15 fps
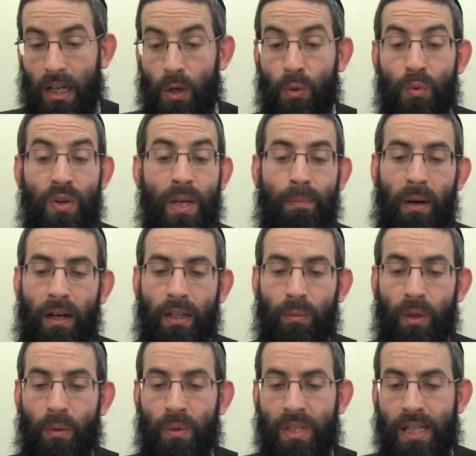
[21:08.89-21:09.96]
Rimain,
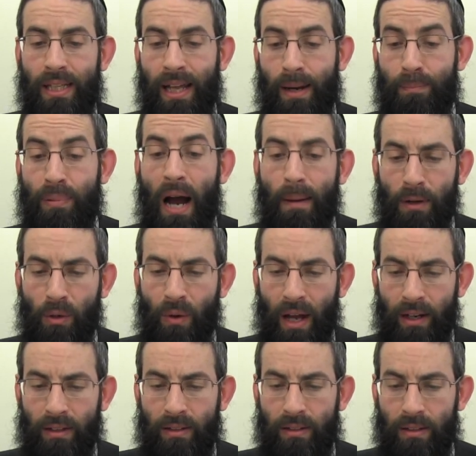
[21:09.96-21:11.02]
where do we see that a
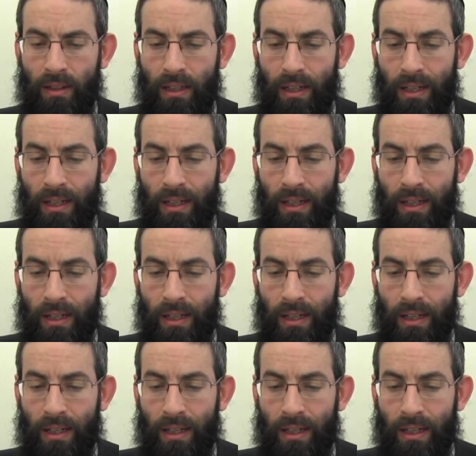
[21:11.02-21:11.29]
pomegranate,